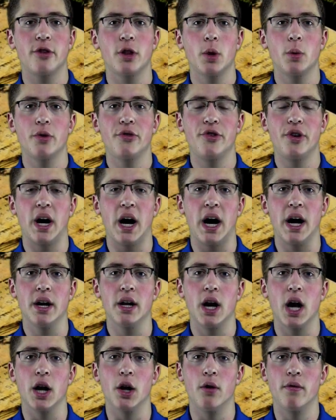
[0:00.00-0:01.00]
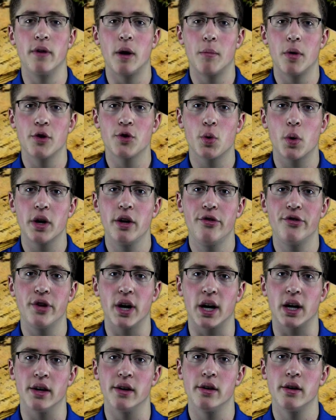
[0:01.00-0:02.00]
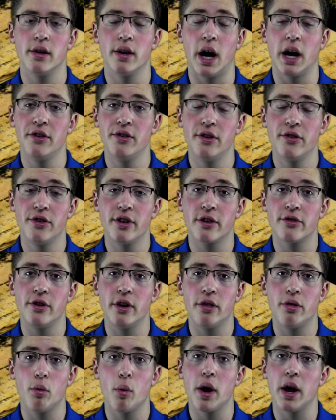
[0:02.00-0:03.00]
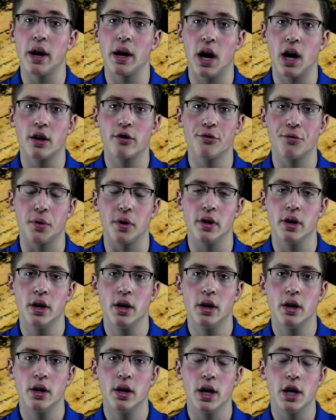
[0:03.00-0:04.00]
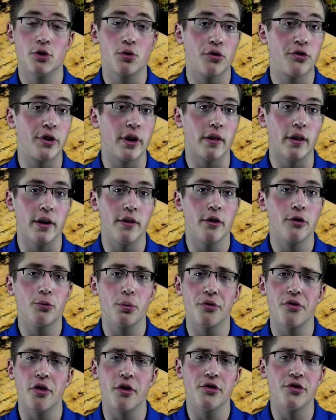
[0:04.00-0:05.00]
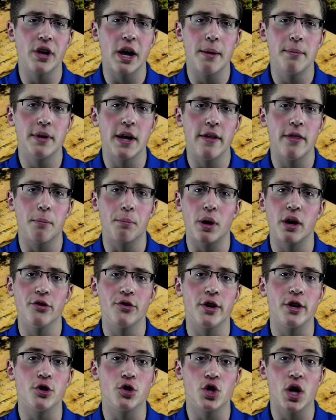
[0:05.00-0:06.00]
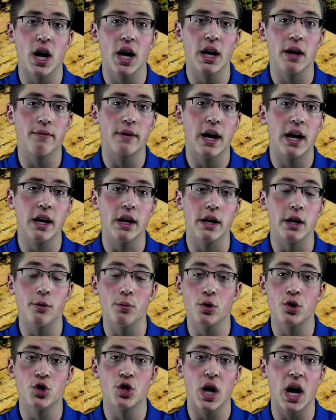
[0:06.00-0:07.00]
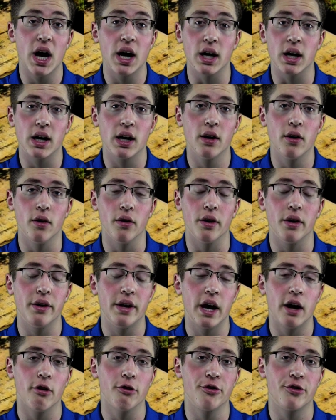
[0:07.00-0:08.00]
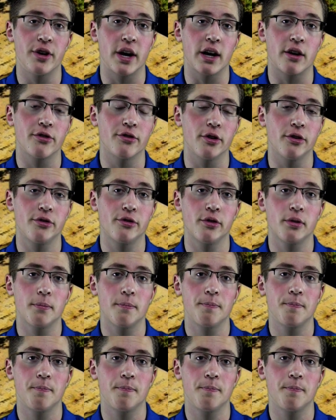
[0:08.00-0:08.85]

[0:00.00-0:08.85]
Lewis died on November 22, 1963 in Oxford. Interestingly, this was the same day that President John F. Kennedy was shot and killed in Dallas, Texas.